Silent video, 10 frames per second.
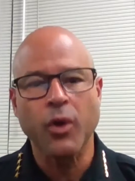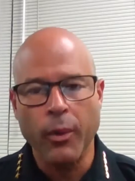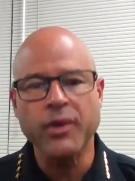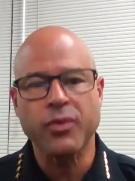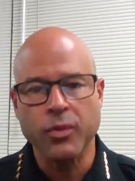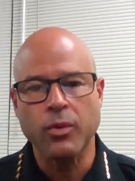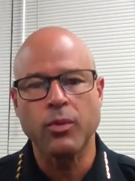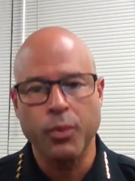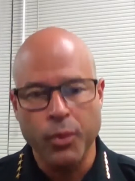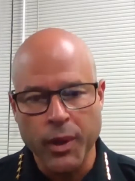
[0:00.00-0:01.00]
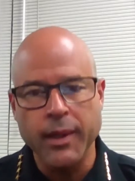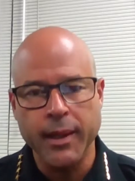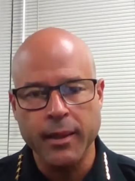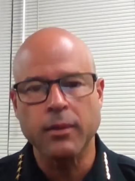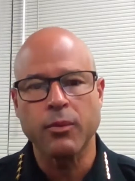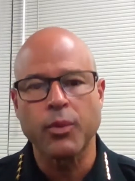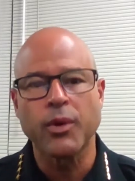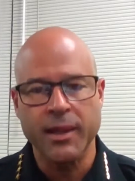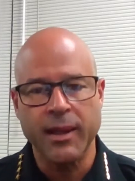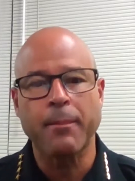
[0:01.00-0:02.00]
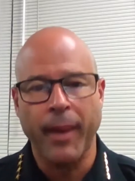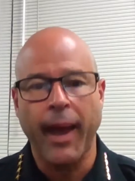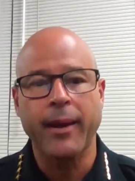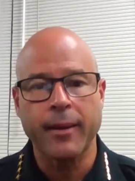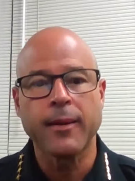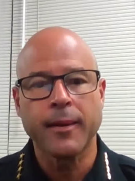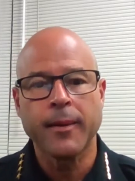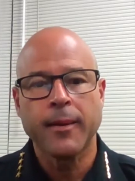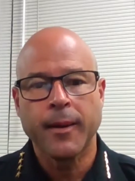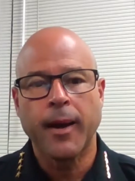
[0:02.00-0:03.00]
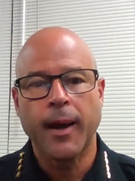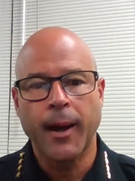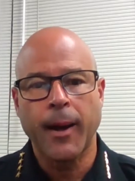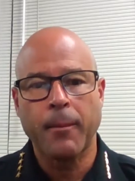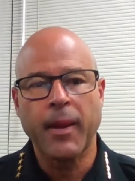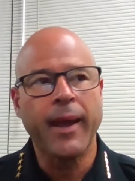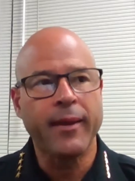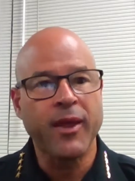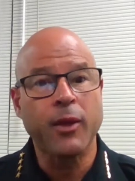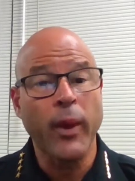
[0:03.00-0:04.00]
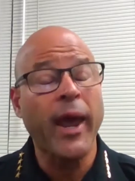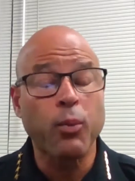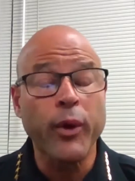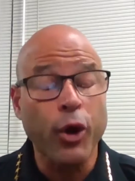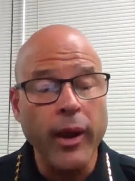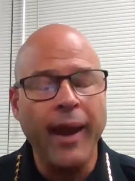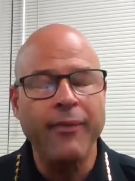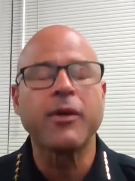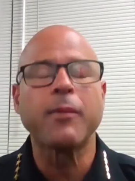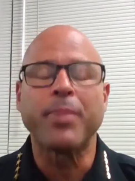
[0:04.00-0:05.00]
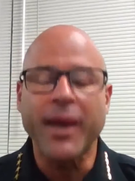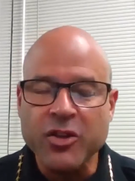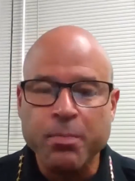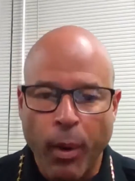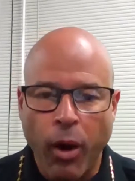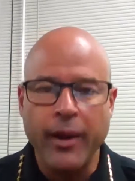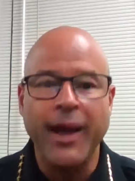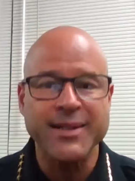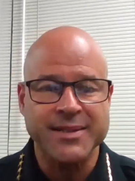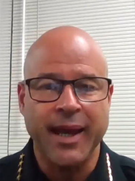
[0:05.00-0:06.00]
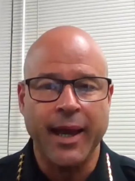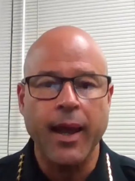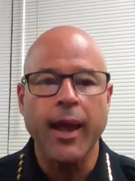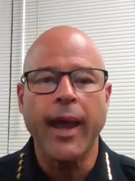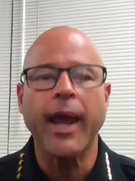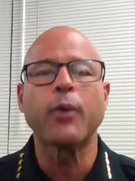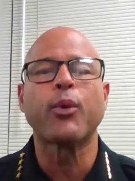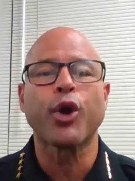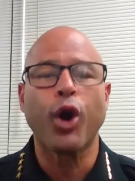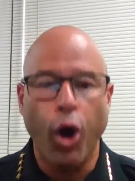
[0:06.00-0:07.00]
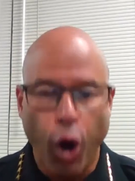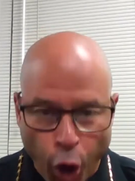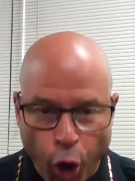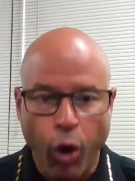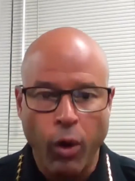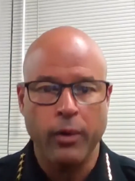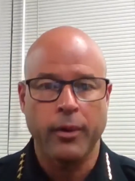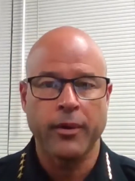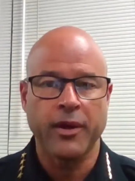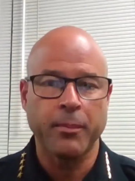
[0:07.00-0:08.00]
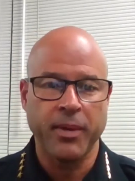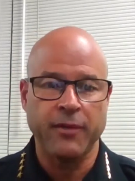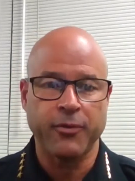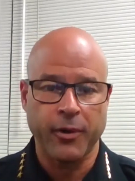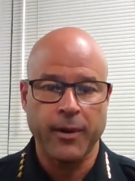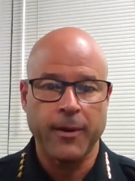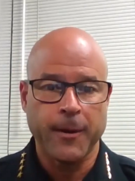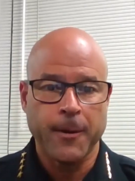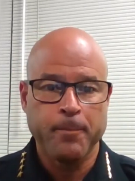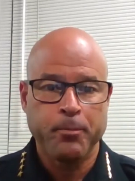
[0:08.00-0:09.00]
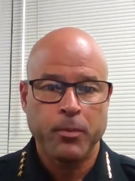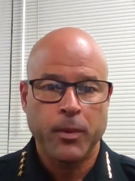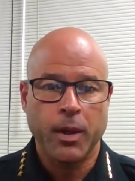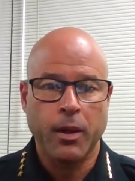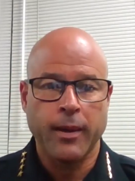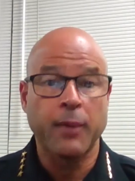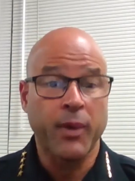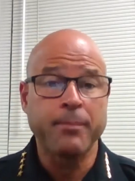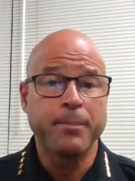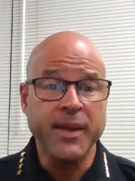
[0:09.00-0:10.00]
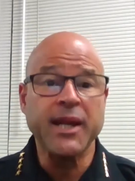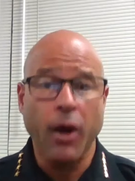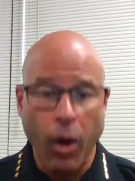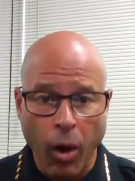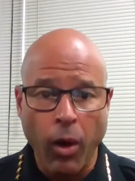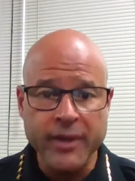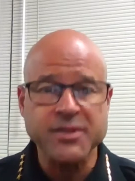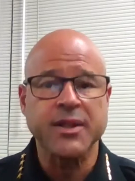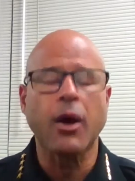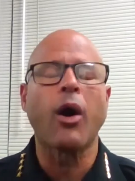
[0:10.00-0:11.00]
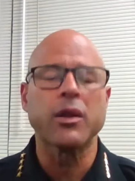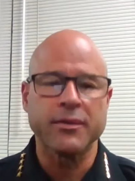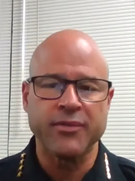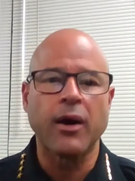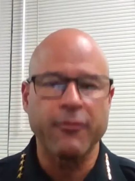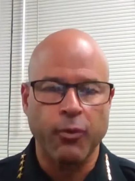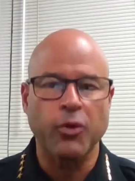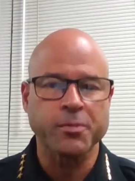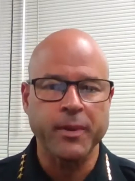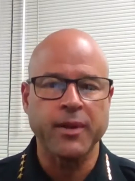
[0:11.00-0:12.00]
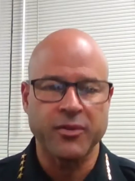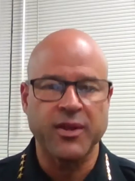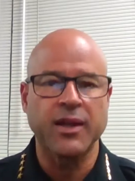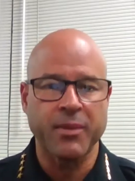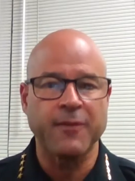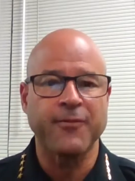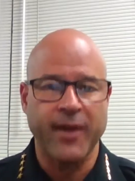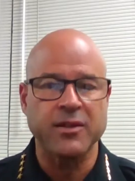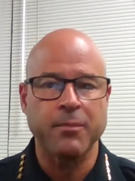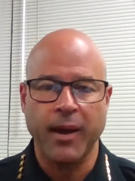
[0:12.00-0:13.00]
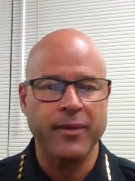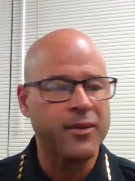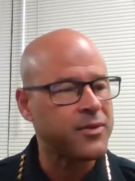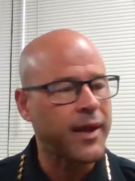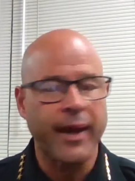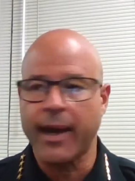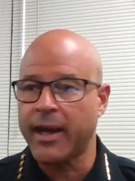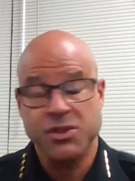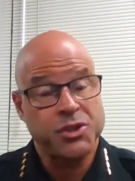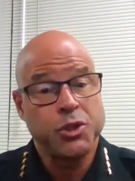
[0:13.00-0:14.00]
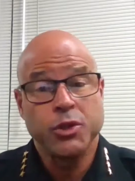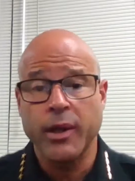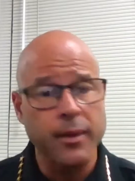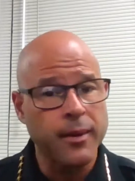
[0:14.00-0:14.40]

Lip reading: going to really, really get bad. And the biggest part, I said, and we're all going to pay for it. And when I'm meaning all, I said all of law enforcement is going to be affected by this. And I just knew it.